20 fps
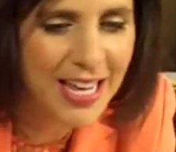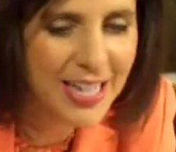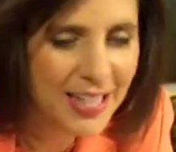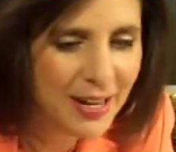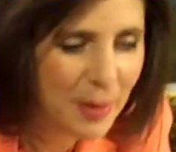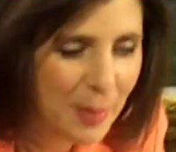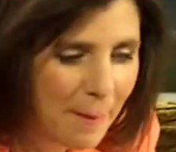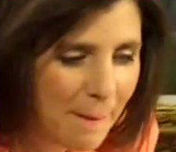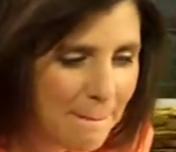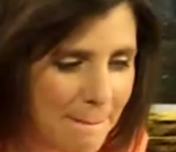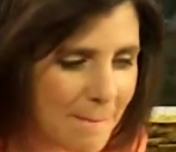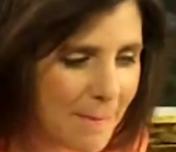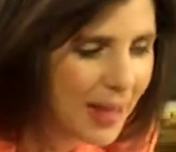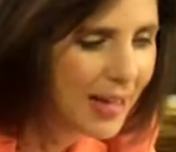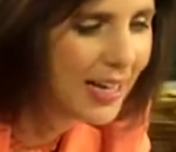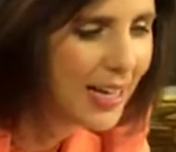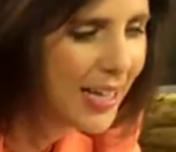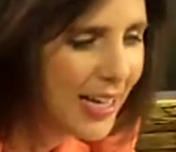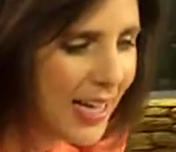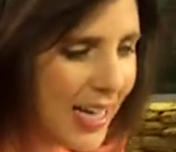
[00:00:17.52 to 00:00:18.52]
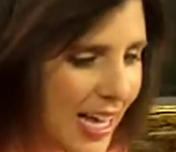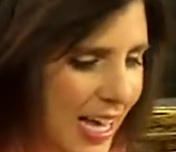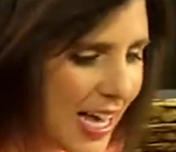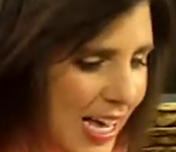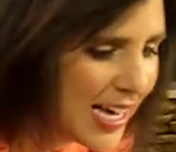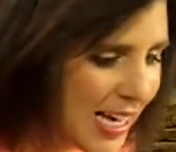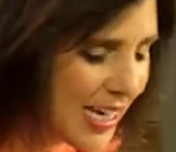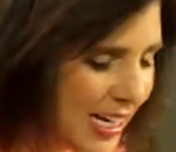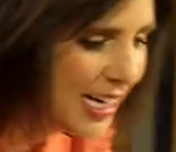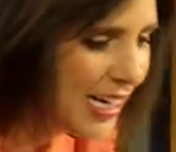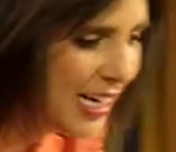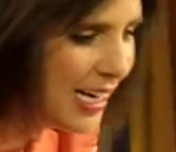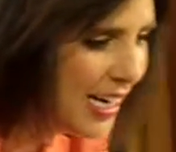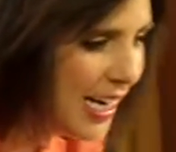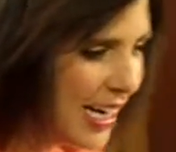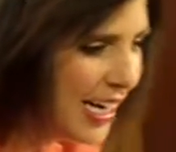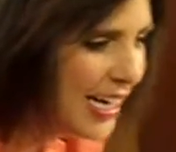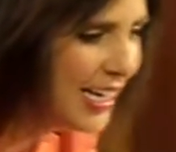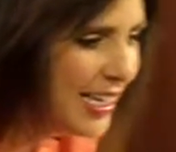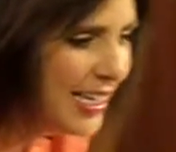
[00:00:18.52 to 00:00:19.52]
It's so salmon, it's not even funny.